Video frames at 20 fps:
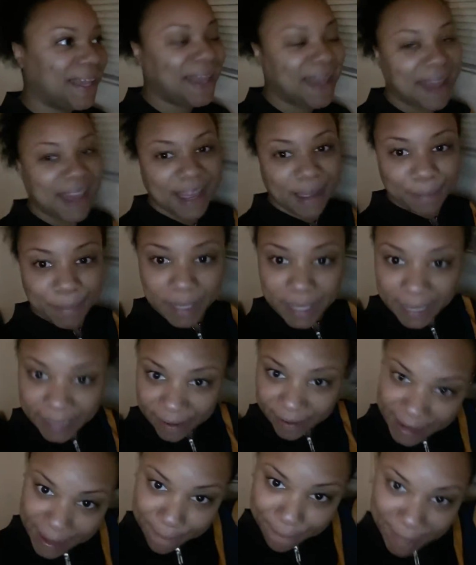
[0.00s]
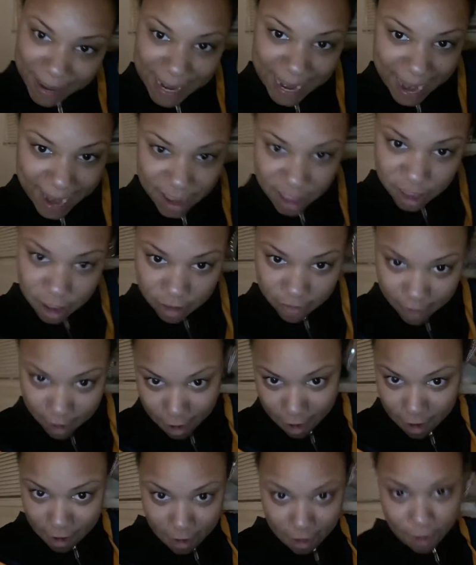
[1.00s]
I'm here in my
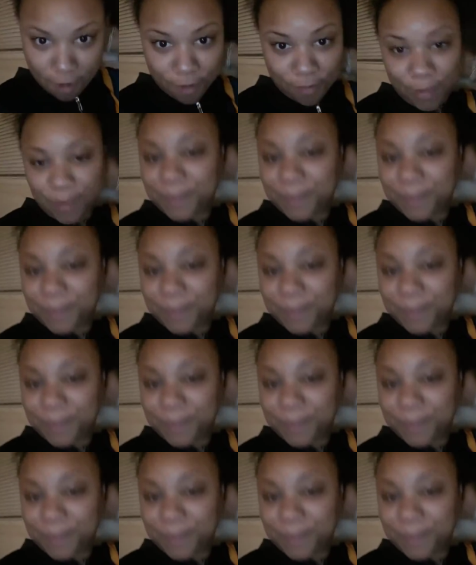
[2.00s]
natural.